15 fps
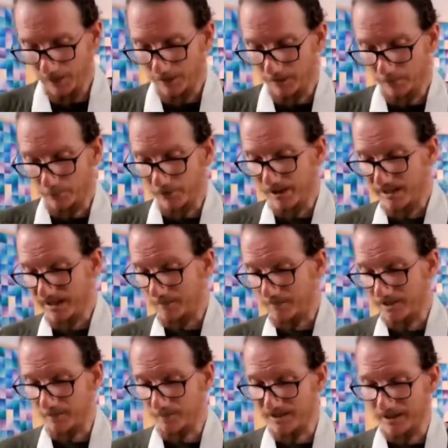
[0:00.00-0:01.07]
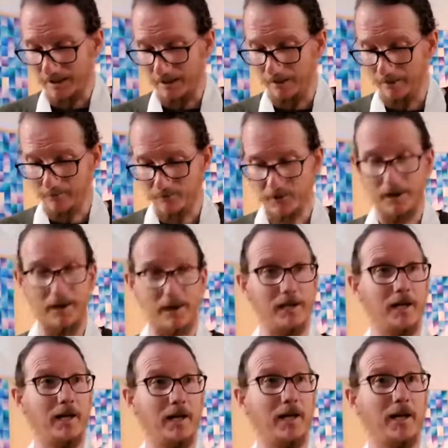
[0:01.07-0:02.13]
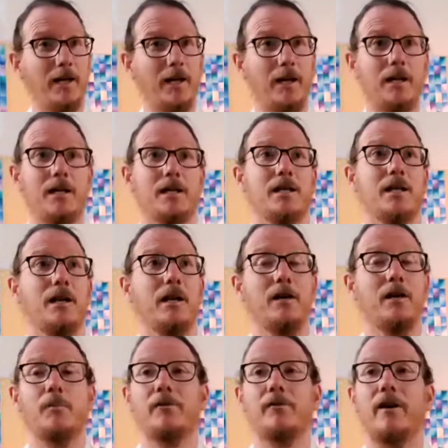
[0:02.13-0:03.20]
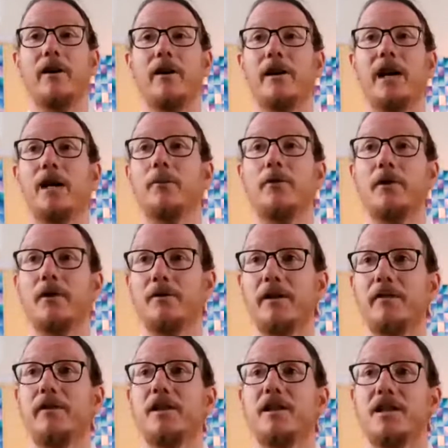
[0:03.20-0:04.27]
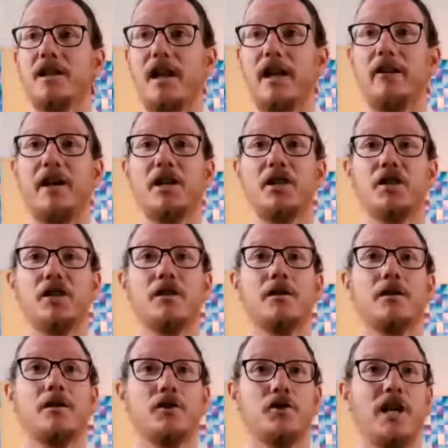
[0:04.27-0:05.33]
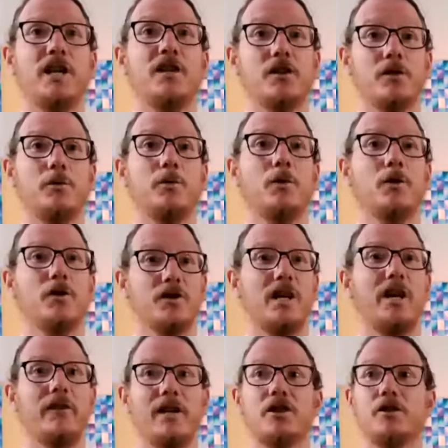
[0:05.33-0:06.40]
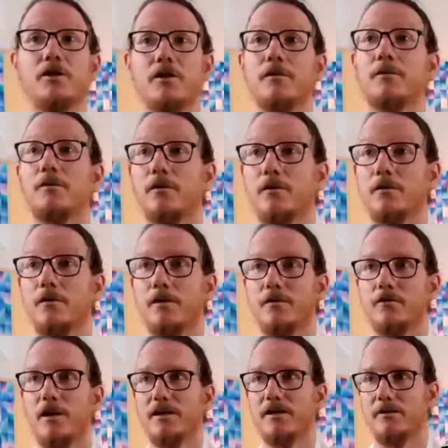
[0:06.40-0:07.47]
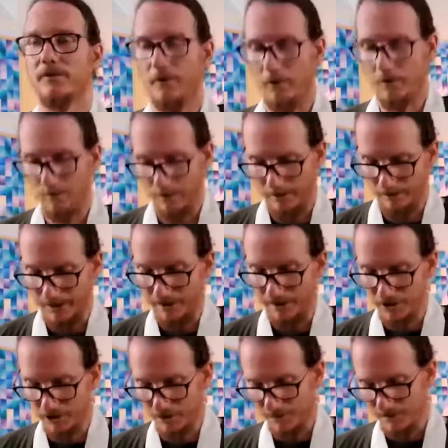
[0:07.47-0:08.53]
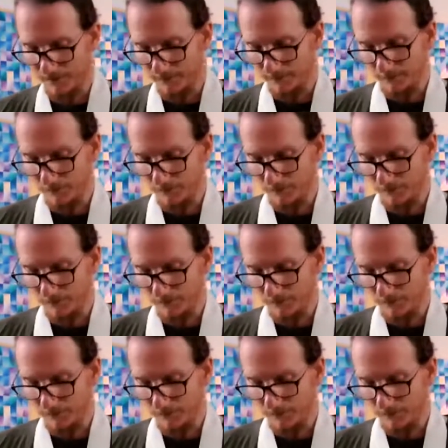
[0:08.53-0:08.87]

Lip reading: The precepts themselves can be very helpful in giving us a direction to change towards, direction to transform our energies.